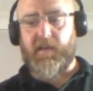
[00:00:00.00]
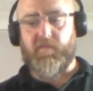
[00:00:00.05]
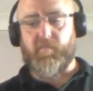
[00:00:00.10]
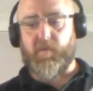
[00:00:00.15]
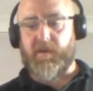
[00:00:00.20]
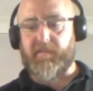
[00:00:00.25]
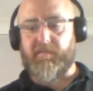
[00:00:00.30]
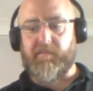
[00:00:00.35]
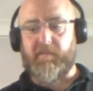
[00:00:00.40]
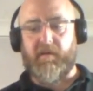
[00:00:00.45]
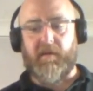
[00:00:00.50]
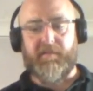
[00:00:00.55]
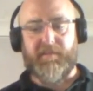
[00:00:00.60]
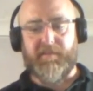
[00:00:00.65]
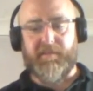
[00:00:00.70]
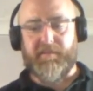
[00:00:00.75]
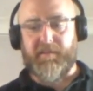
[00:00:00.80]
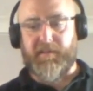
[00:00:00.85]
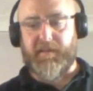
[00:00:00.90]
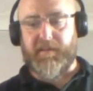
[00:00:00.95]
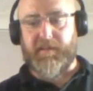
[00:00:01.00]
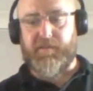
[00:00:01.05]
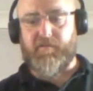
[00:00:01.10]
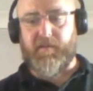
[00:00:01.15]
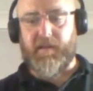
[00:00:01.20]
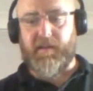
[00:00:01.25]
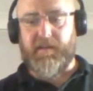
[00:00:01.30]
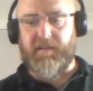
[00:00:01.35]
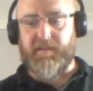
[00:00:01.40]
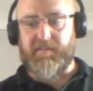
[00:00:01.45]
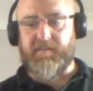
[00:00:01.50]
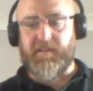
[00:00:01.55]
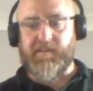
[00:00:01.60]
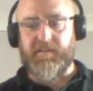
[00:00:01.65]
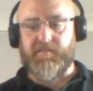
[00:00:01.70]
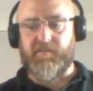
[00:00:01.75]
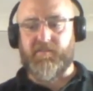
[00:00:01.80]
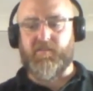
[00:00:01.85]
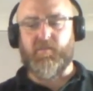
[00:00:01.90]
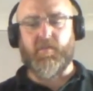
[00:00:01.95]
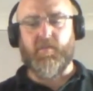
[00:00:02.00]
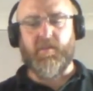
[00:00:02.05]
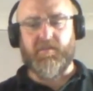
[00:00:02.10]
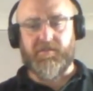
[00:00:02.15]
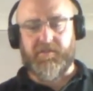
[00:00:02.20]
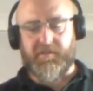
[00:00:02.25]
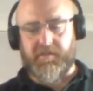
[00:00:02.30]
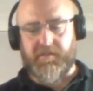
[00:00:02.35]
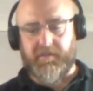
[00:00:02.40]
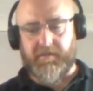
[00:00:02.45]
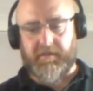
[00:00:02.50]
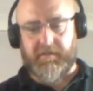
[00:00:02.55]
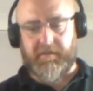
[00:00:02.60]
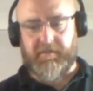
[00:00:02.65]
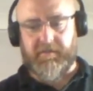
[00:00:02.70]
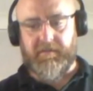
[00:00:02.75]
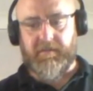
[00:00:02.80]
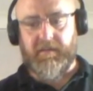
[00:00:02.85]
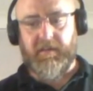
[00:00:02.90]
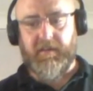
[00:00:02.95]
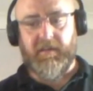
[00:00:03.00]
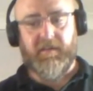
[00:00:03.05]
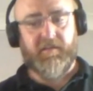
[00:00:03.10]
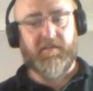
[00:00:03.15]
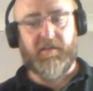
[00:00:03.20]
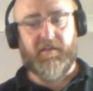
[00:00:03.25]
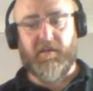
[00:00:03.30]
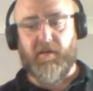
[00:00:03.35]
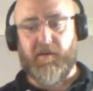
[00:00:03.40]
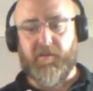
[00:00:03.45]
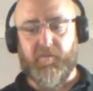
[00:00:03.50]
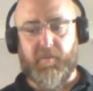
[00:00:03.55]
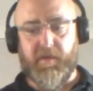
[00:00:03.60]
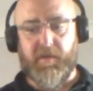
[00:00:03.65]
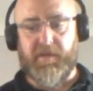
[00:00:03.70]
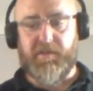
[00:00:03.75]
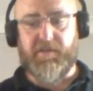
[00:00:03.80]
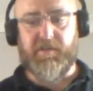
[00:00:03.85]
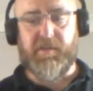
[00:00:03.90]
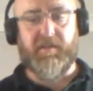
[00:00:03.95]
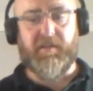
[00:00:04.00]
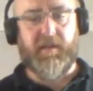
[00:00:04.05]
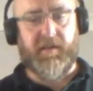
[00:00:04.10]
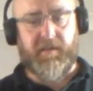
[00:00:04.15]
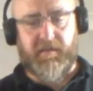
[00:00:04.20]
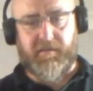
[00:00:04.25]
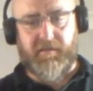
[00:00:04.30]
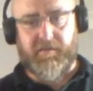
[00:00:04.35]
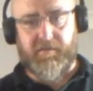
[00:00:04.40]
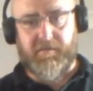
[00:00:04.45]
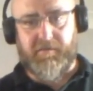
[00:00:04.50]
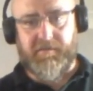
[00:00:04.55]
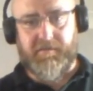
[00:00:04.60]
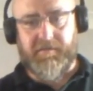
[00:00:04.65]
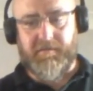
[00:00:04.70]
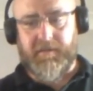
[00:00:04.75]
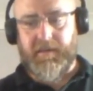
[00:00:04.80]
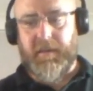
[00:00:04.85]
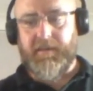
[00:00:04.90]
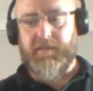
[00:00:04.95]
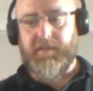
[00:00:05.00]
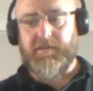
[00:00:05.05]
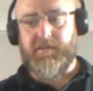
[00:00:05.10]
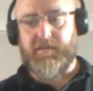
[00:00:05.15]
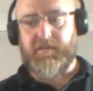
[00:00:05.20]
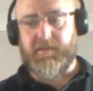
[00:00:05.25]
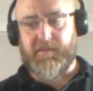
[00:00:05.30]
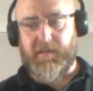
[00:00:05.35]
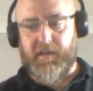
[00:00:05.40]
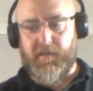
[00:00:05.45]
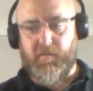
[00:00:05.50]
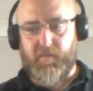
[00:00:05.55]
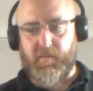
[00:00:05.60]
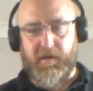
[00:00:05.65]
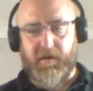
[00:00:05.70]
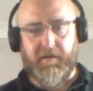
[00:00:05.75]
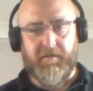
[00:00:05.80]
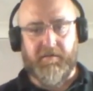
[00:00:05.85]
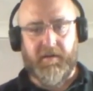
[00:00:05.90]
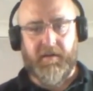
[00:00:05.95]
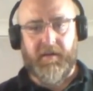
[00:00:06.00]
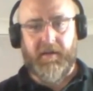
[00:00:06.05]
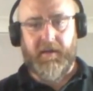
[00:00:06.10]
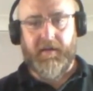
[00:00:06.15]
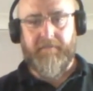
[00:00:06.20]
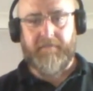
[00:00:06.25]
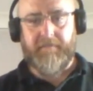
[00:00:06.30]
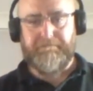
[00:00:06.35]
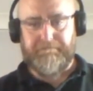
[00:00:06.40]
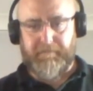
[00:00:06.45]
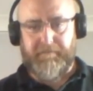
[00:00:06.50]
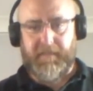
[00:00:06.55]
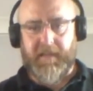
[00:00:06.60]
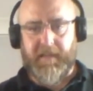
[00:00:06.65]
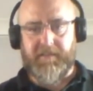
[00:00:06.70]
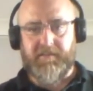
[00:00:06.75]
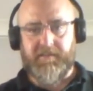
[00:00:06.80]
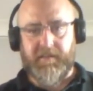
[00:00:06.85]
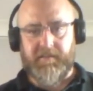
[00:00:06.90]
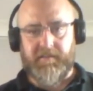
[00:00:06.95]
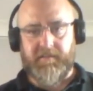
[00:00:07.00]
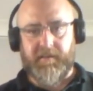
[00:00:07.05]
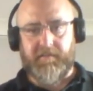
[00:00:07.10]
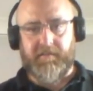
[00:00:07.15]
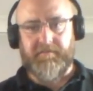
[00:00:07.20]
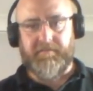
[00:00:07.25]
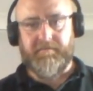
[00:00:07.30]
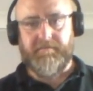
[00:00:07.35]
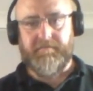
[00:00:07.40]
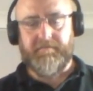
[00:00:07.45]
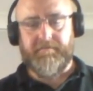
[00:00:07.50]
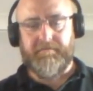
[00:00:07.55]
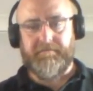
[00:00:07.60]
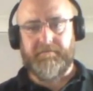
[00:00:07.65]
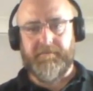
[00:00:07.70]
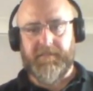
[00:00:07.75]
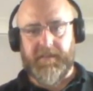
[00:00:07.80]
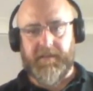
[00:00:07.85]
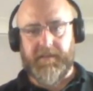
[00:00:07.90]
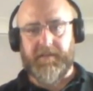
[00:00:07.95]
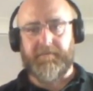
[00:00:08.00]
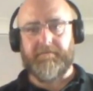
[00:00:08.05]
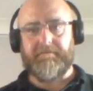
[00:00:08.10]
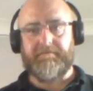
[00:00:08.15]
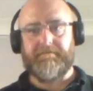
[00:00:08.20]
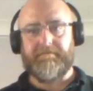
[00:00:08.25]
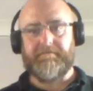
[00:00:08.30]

as well as live internet training sessions to our students. So guys, please stay indoors, stay well, and stay safe. Take care.